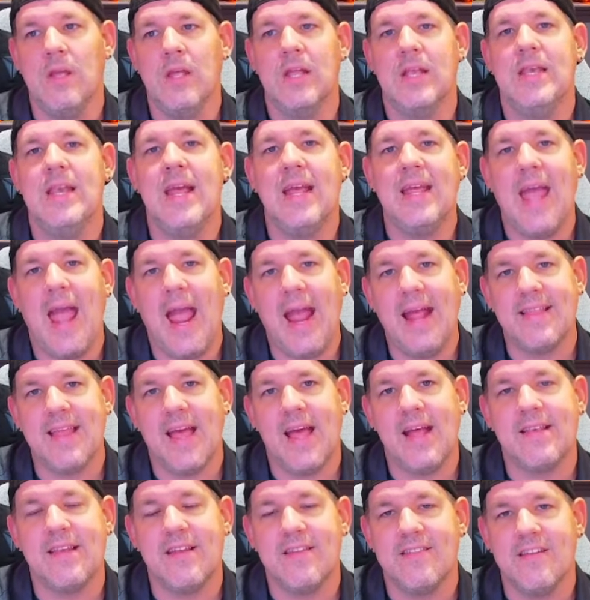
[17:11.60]
Negate
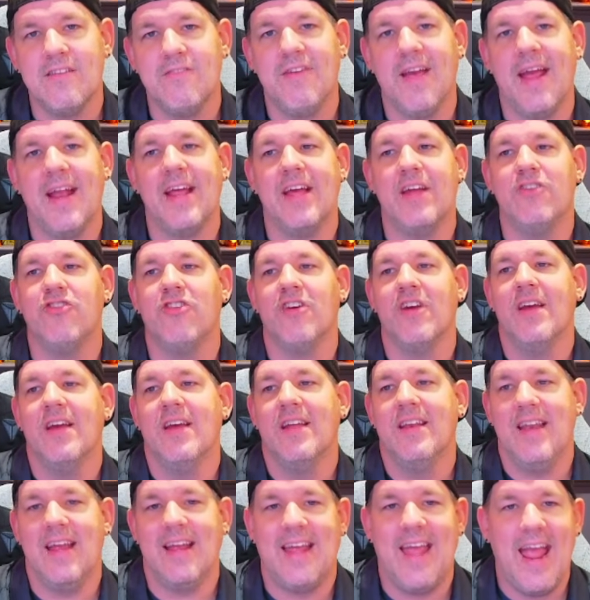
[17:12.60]
that disadvantage,
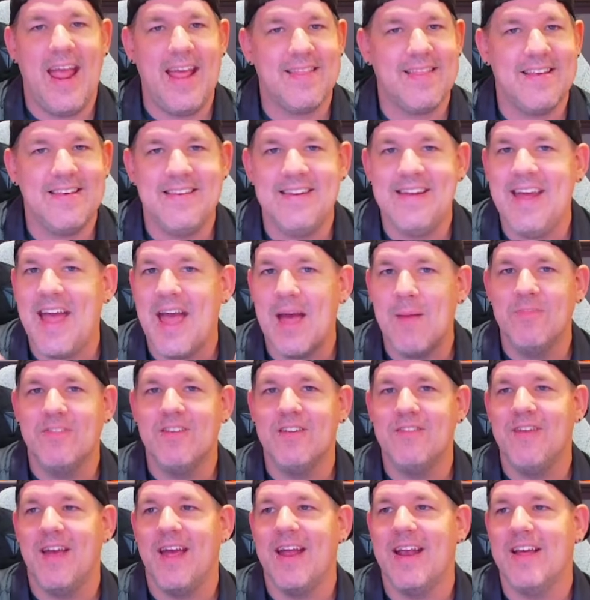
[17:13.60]
negate the DM's
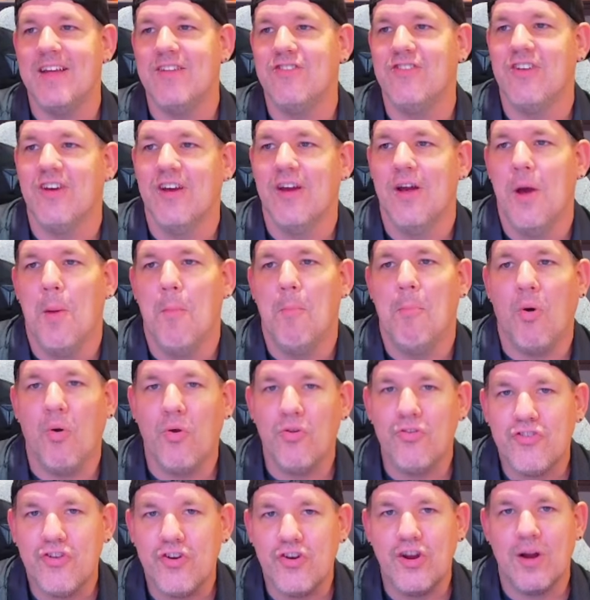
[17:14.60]
advantage,
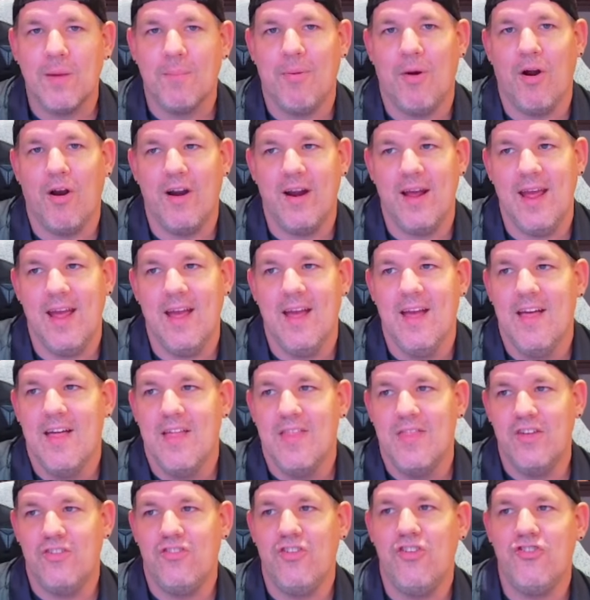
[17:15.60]
bolster your party.
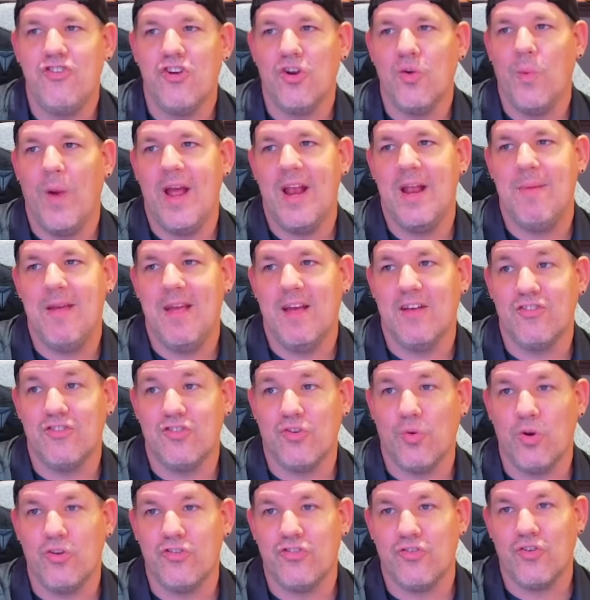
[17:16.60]
This is your way to be a
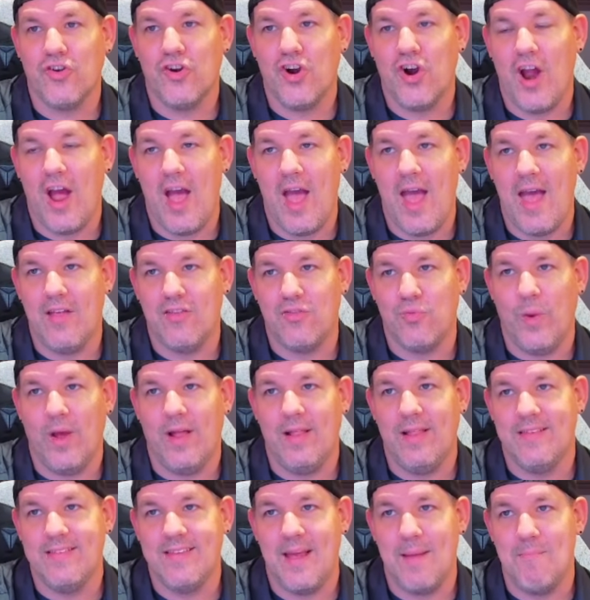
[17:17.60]
sorcerer as
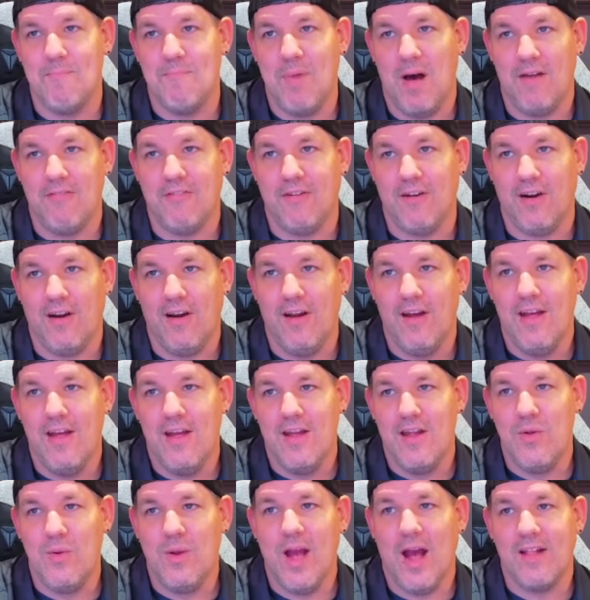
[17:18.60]
well as a buffer.
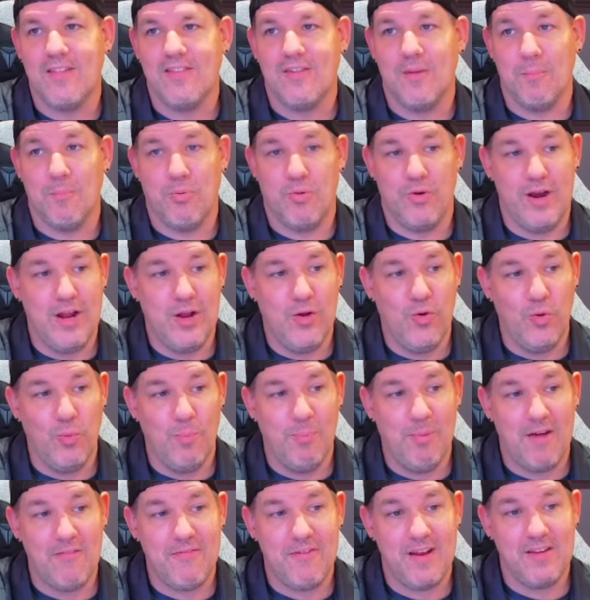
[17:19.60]
You got some pretty cool
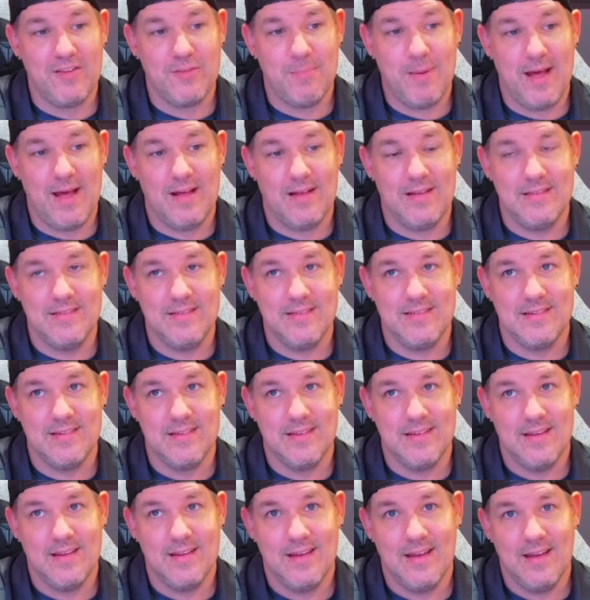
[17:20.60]
buffing spells
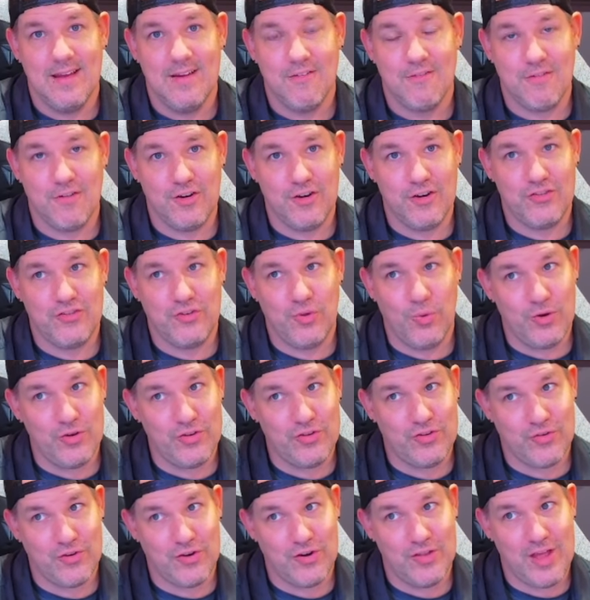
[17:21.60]
for a
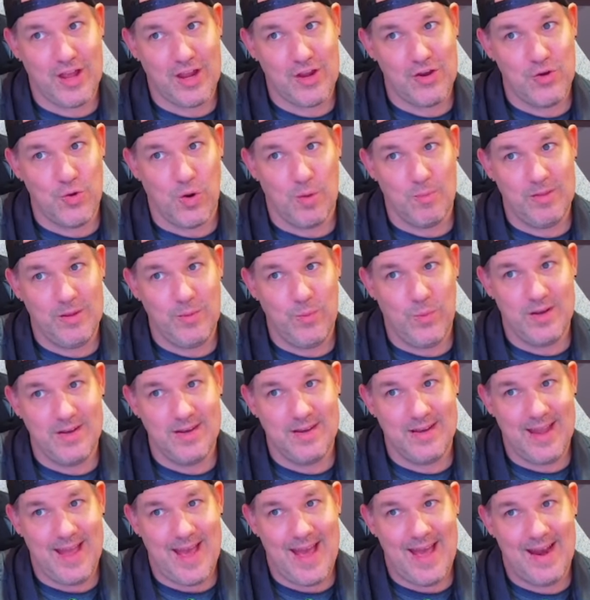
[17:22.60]
sorcerer that you normally
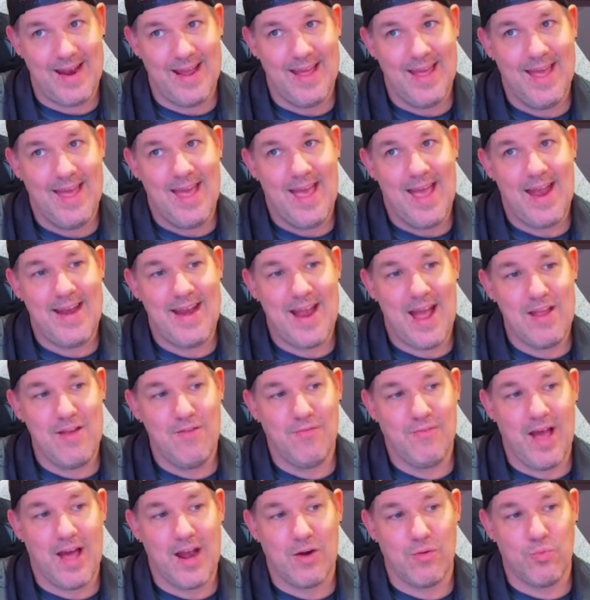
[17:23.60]
wouldn't get, and now
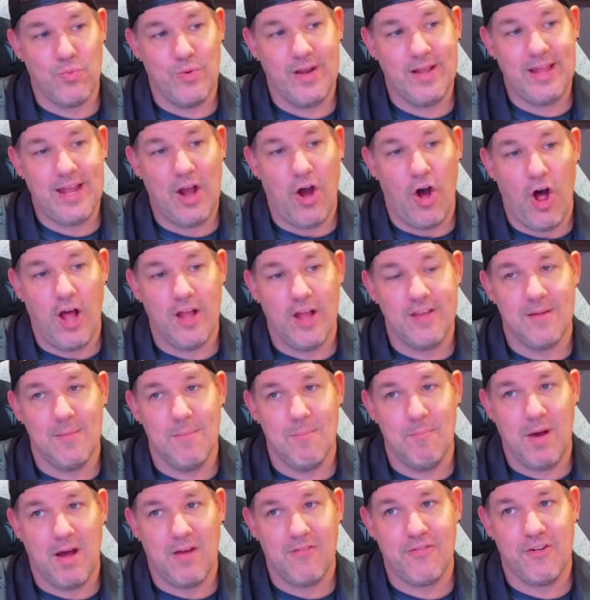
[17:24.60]
you've got a really
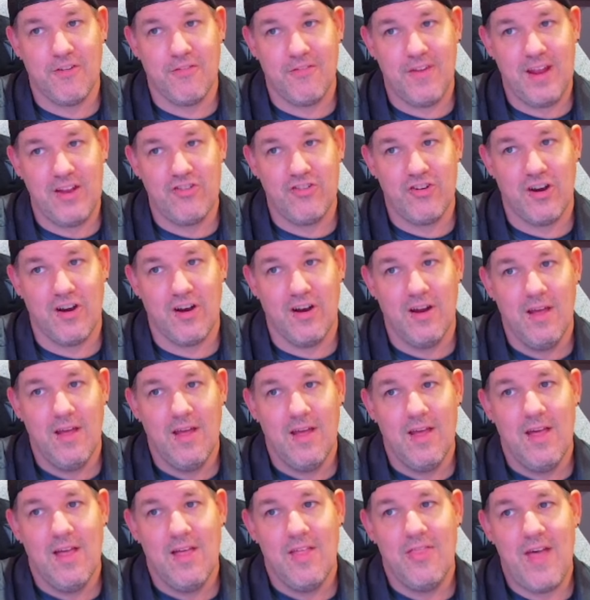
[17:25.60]
awesome buffer feature
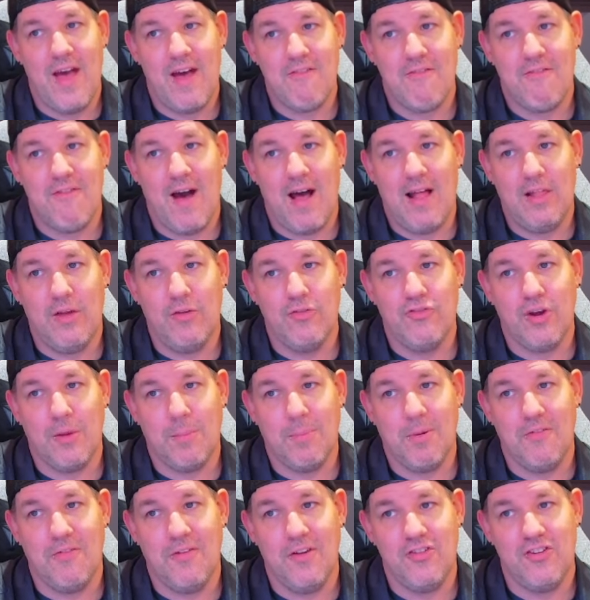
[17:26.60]
that follows your
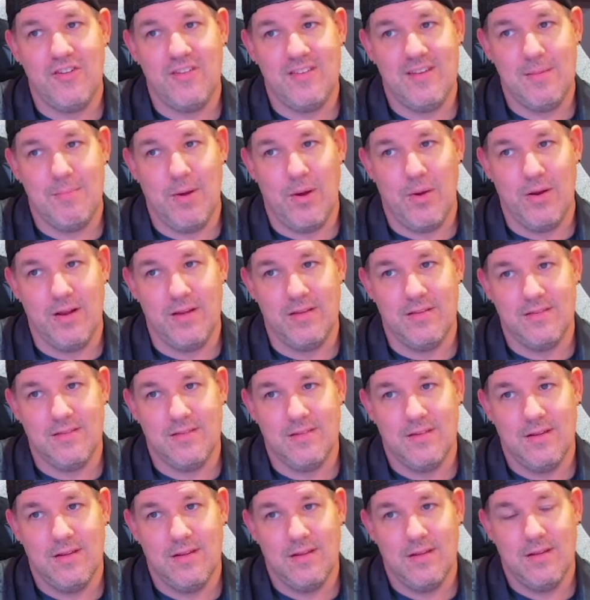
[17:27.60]
proficiency
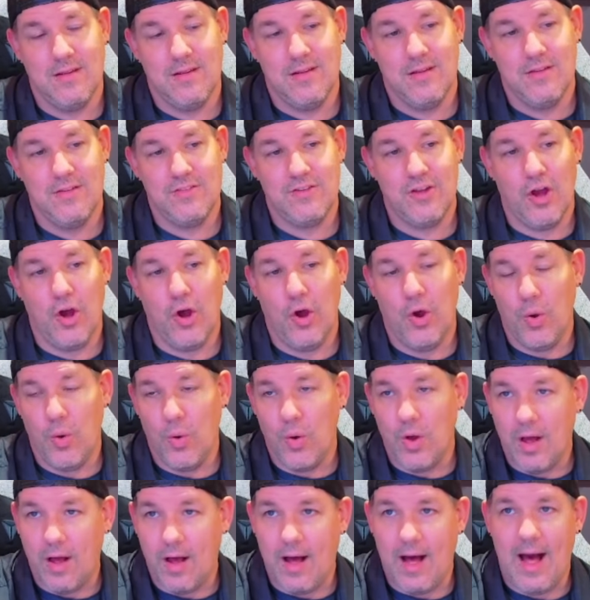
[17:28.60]
bonus.
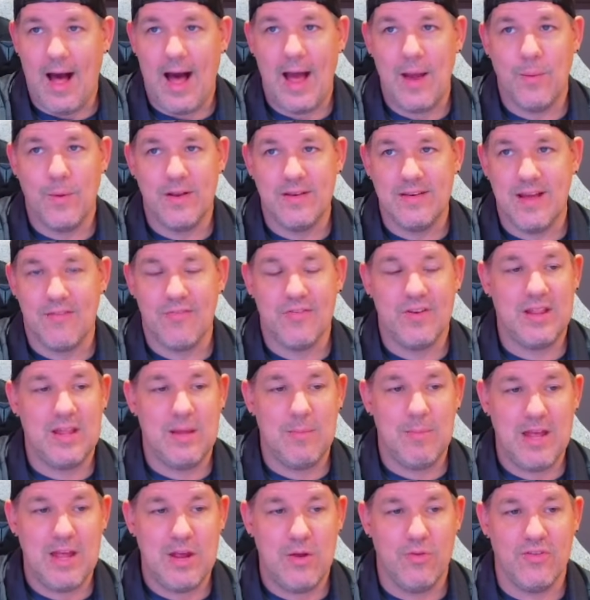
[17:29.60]
So I would
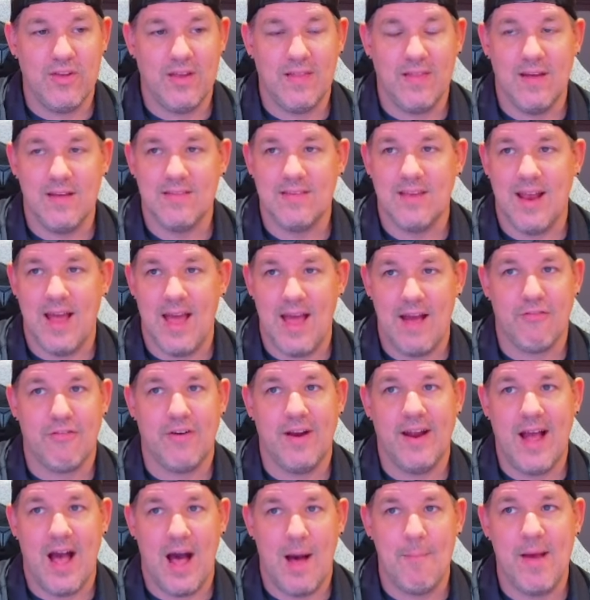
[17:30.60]
definitely be using this in
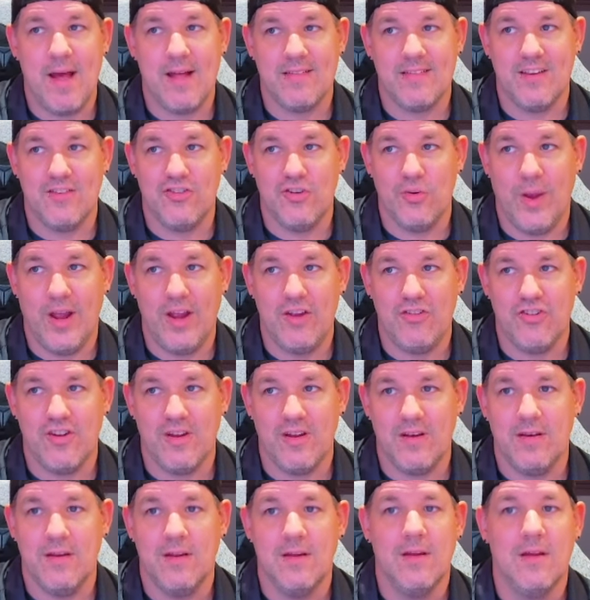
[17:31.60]
every combat situation